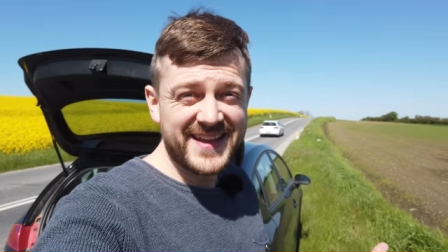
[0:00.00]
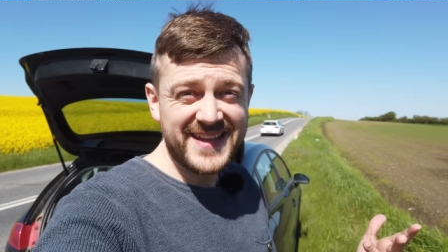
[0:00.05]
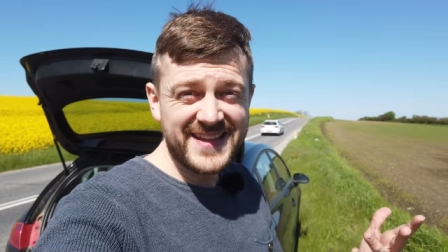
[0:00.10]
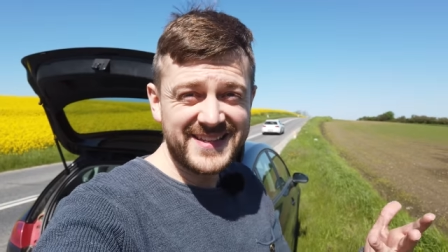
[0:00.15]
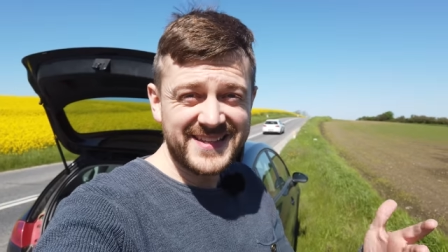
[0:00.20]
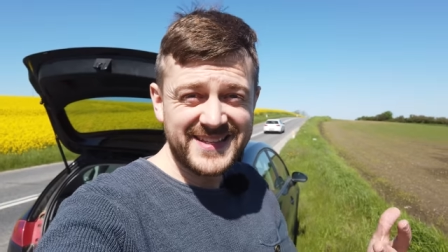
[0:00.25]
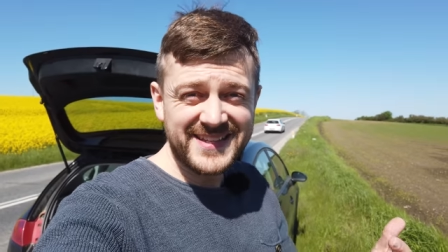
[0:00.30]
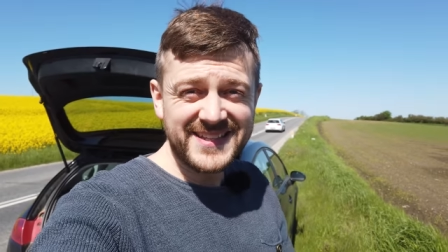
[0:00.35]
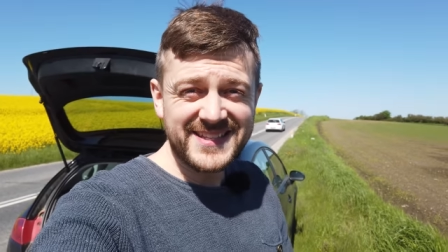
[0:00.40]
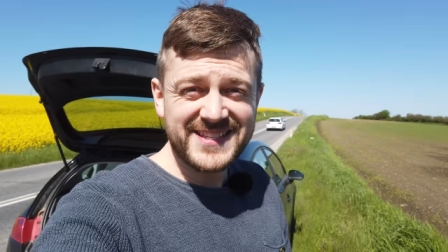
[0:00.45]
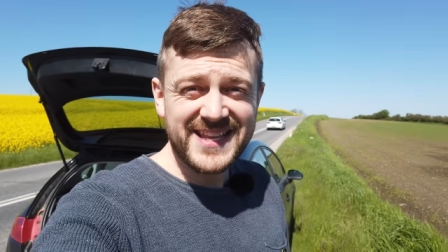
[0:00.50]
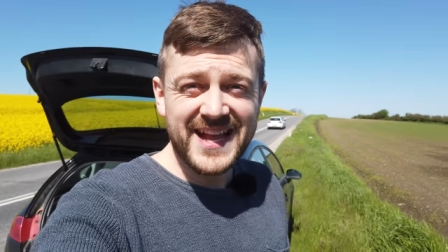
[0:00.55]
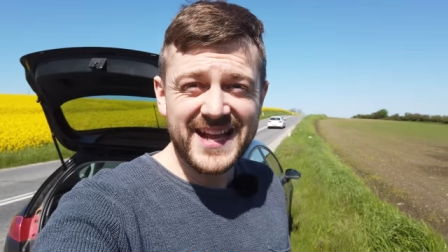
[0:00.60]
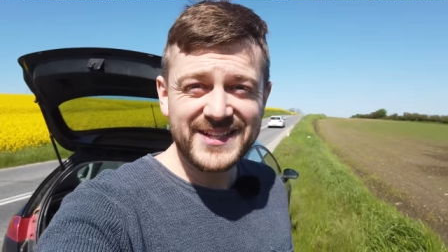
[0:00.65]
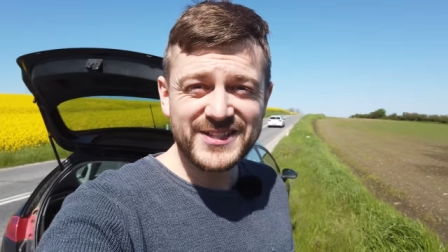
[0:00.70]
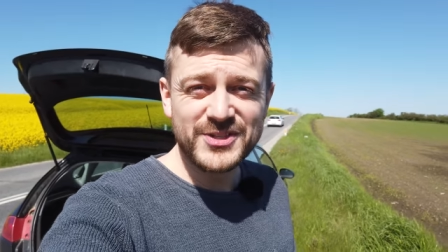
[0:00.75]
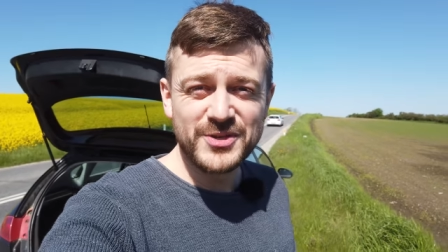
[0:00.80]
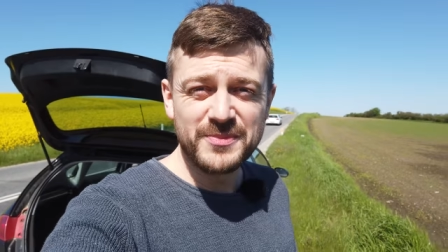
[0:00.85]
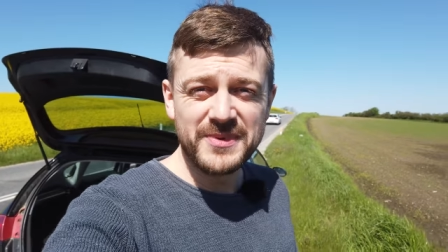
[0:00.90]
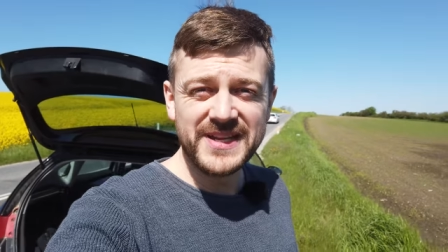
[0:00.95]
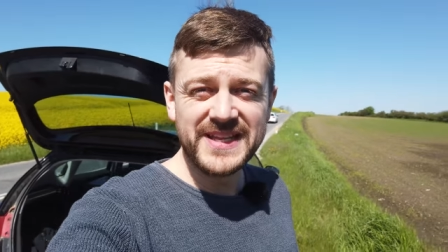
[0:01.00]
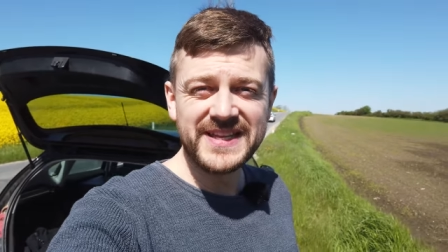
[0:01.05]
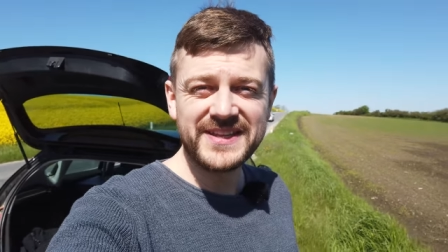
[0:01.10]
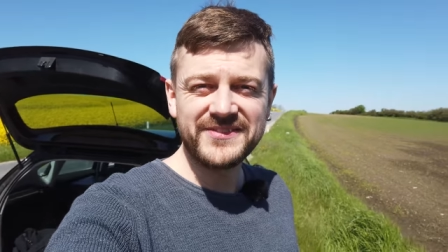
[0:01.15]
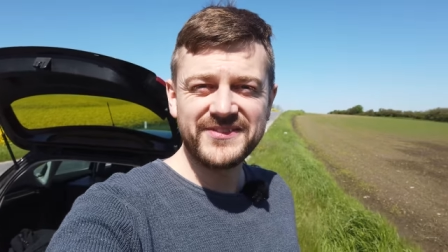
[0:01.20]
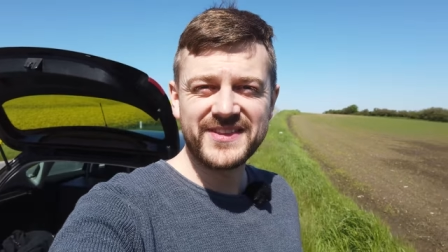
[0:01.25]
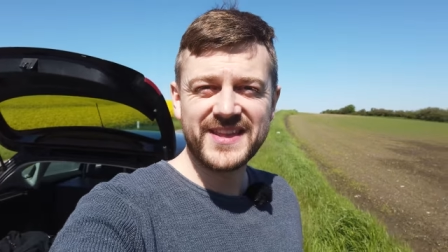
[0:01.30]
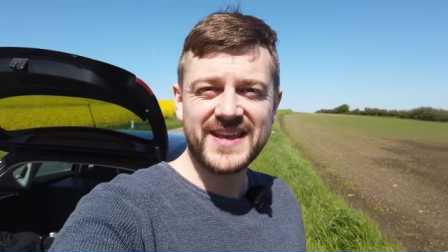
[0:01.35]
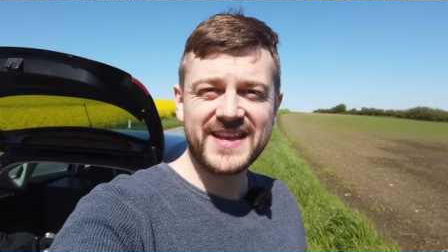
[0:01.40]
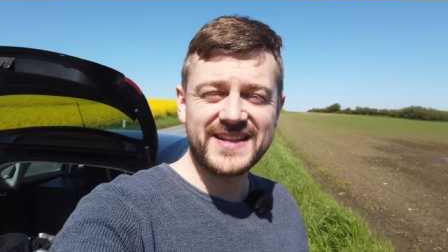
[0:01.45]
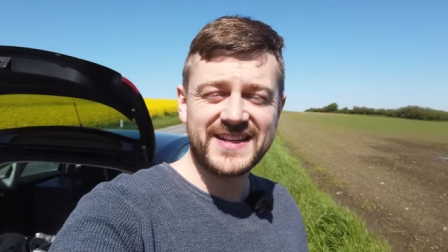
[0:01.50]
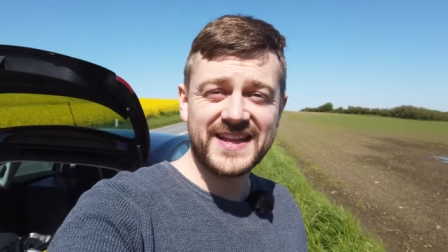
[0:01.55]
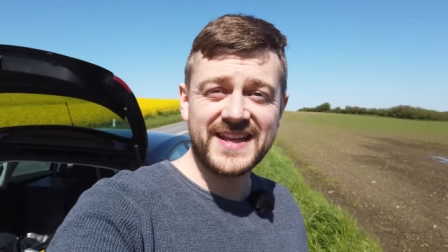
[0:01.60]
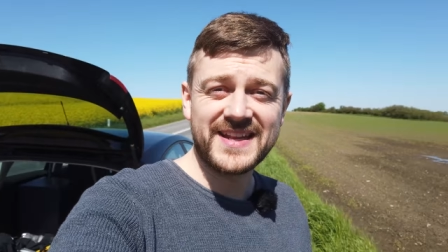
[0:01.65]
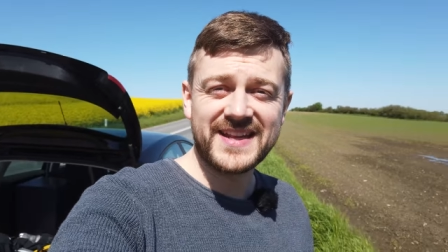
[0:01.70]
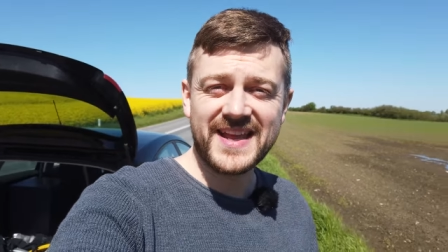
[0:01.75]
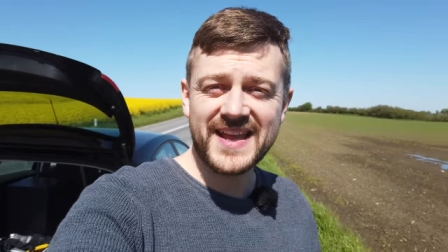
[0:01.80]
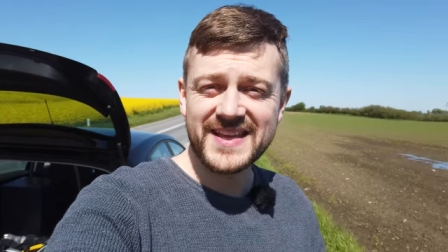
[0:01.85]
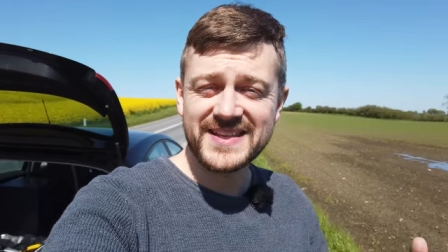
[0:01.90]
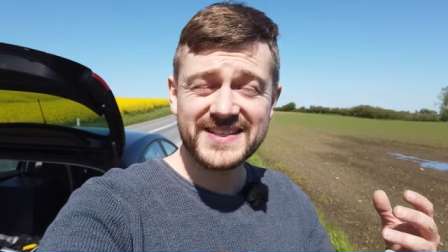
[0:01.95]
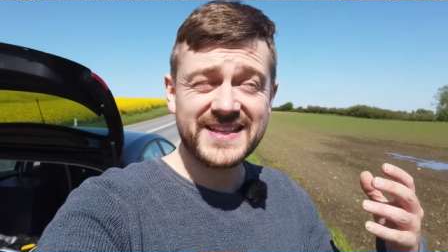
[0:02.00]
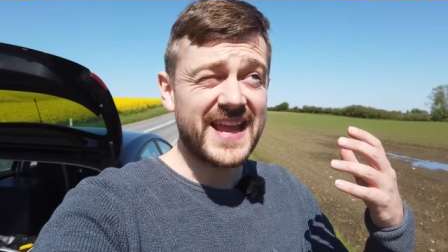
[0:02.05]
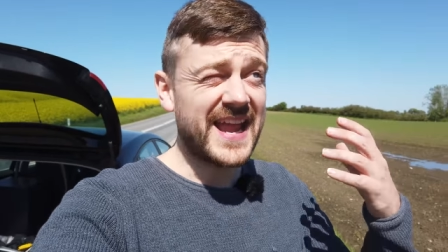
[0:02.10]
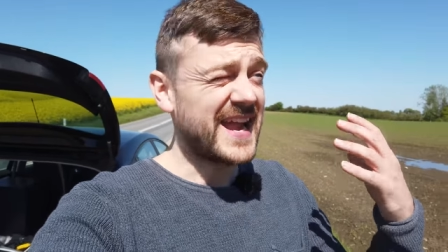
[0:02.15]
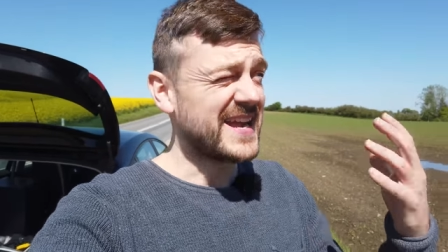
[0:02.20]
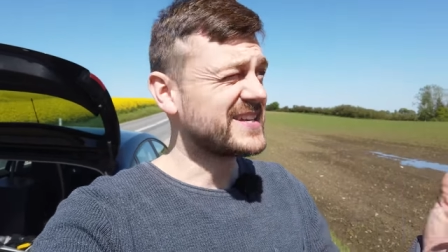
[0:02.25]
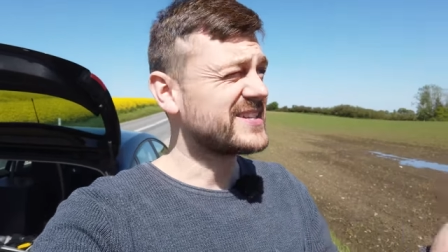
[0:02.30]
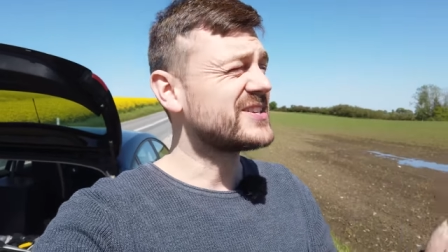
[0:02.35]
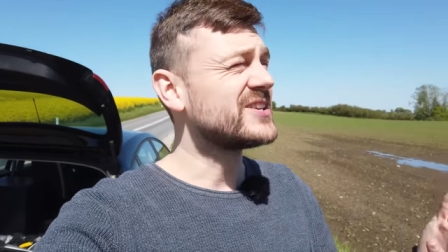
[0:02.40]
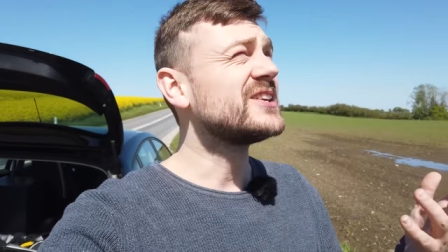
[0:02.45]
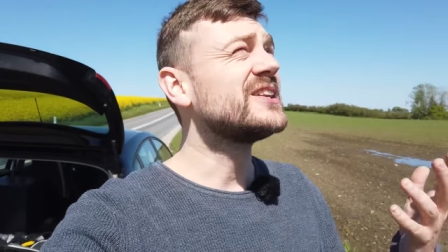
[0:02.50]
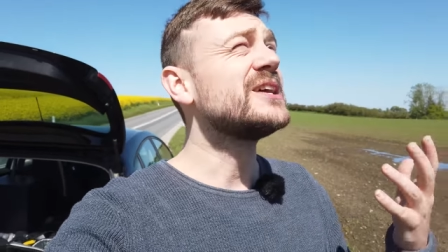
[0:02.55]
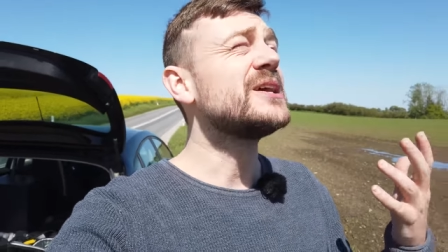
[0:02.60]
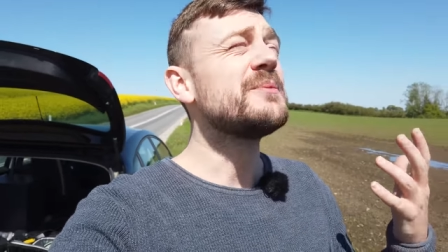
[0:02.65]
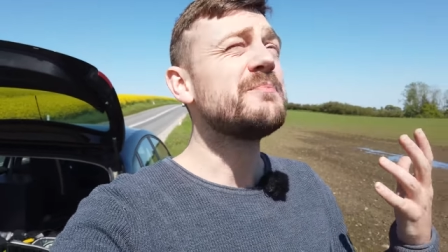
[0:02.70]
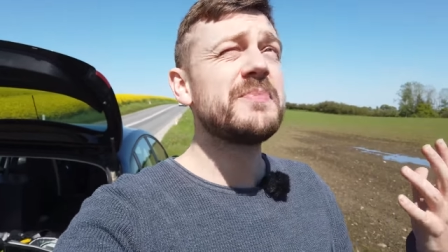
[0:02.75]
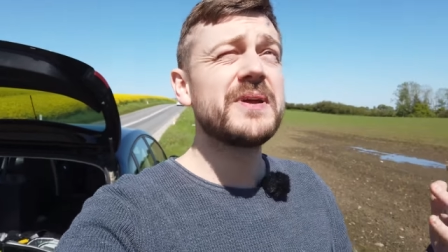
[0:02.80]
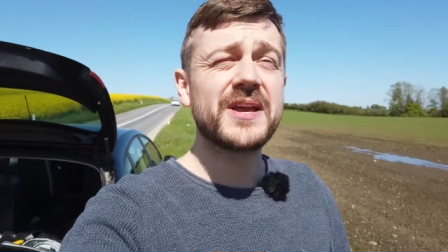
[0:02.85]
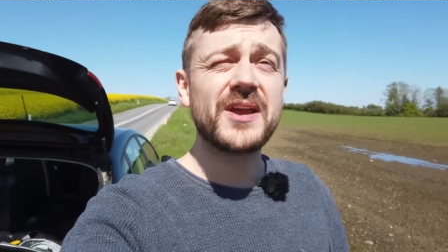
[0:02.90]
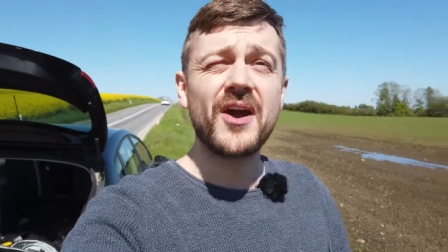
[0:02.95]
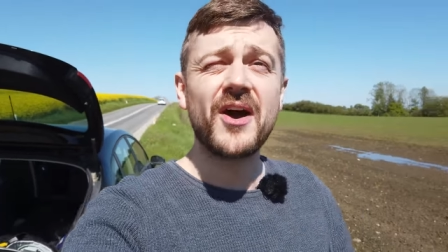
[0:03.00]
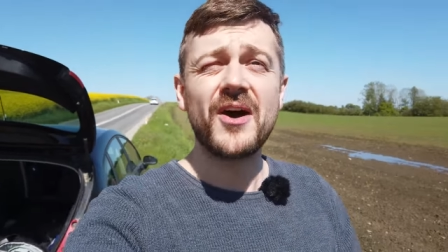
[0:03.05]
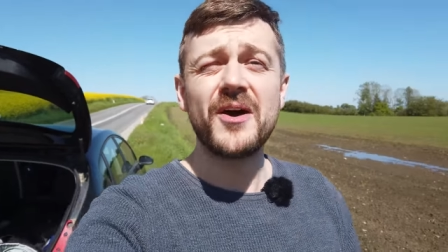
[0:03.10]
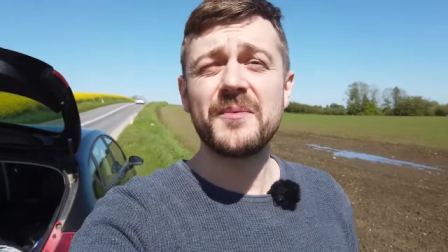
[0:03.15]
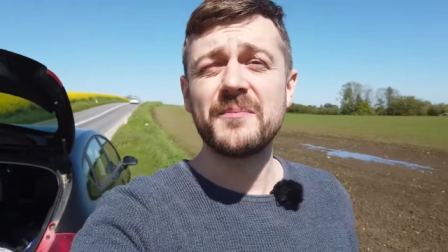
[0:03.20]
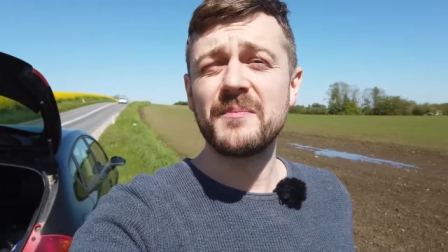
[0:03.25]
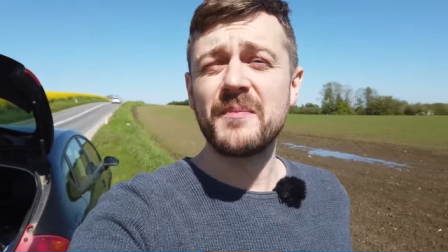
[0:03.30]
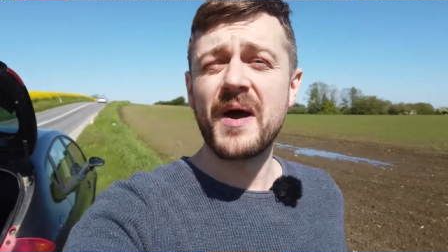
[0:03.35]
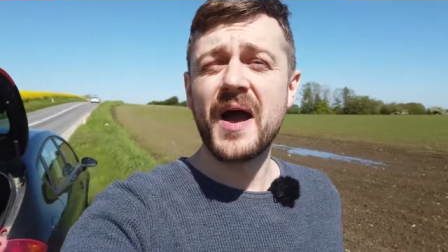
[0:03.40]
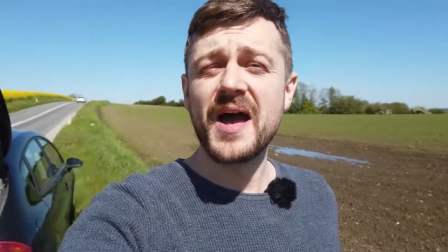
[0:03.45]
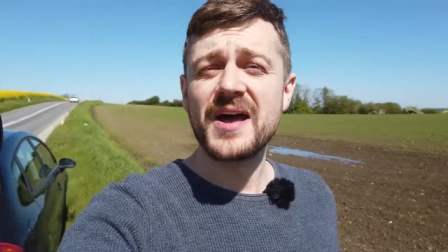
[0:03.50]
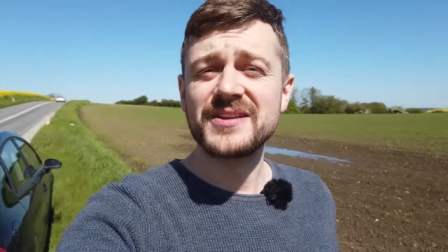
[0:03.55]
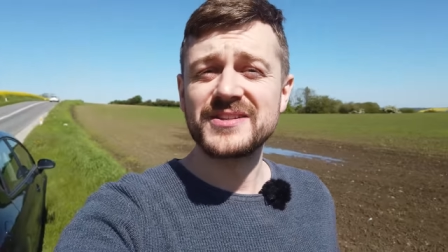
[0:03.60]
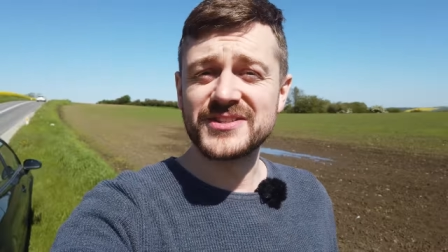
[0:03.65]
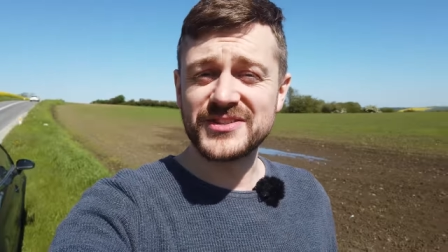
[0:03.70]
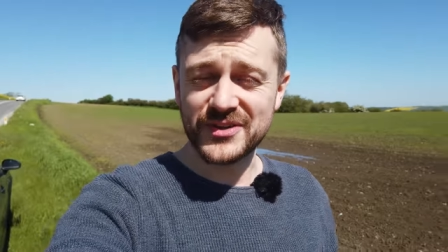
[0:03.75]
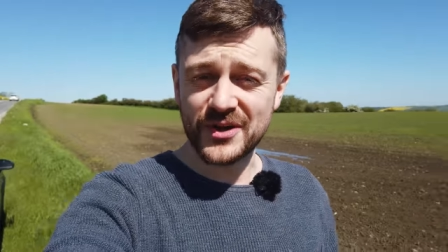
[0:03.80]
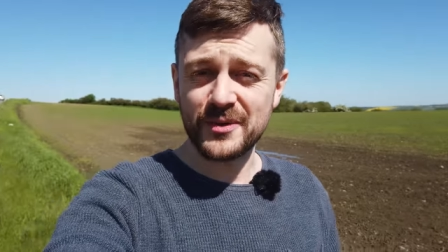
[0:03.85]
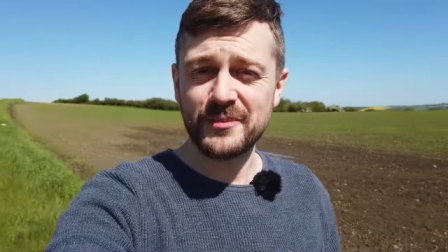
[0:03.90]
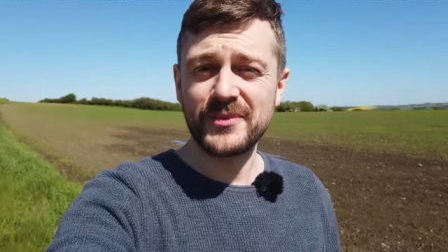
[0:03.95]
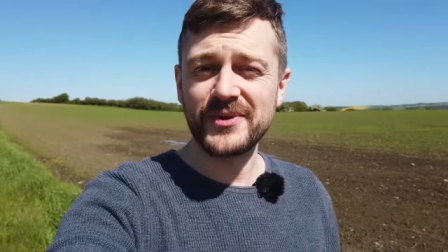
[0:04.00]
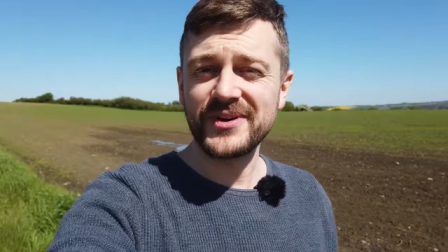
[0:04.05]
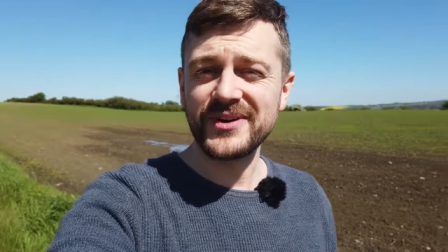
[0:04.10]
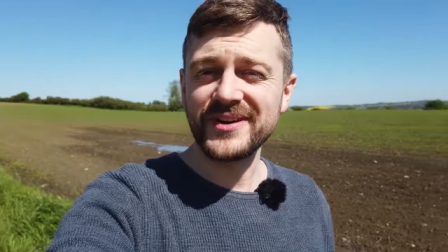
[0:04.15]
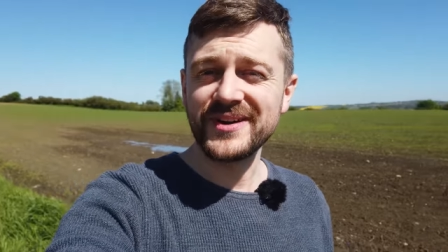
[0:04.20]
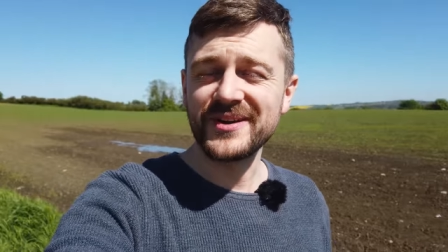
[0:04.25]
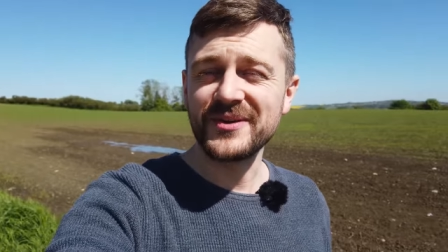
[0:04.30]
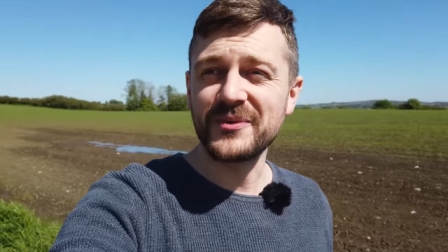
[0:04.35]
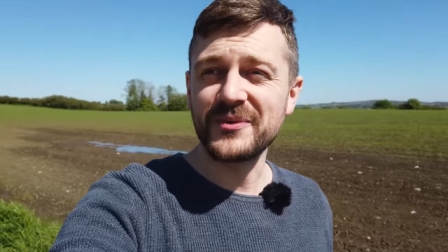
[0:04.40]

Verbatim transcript: it is hard to believe that it has actually become summer.